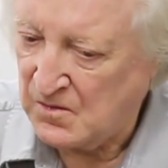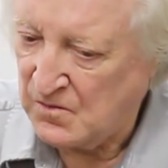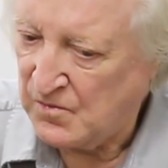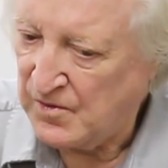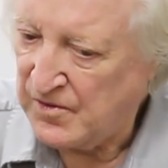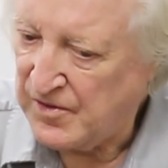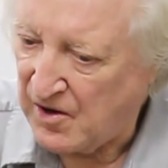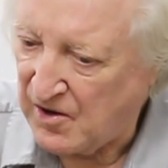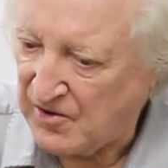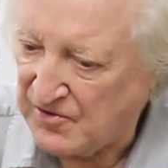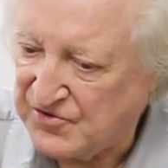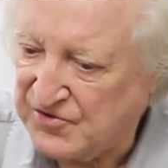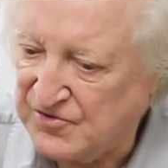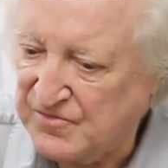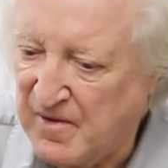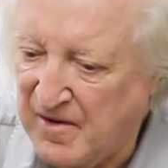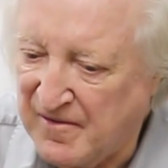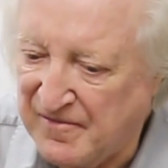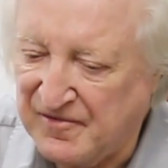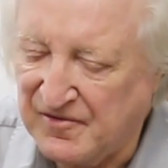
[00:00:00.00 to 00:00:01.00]
with our two
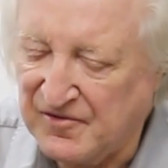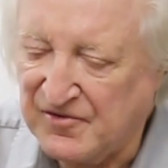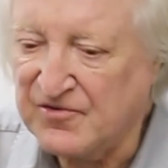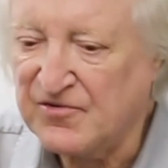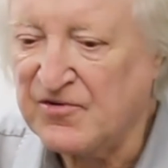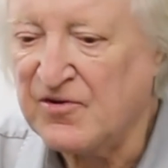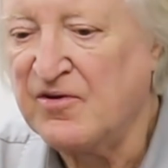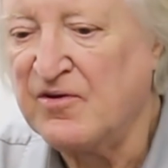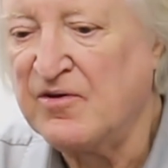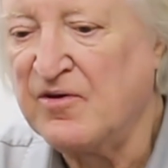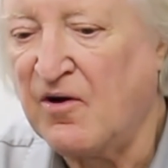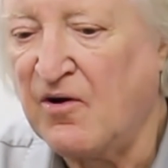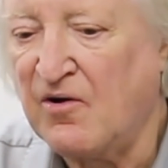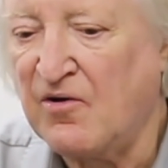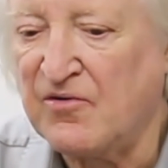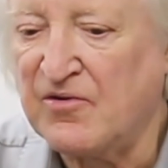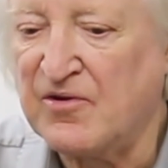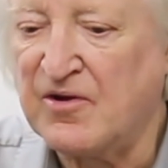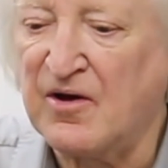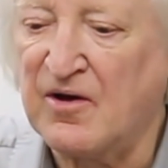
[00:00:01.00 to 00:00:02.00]
mufflers
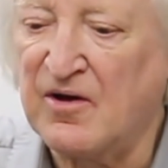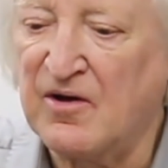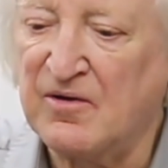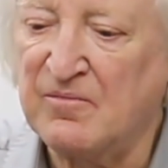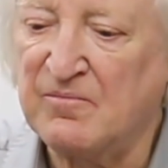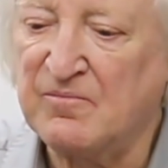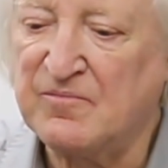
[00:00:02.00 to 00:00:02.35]
on the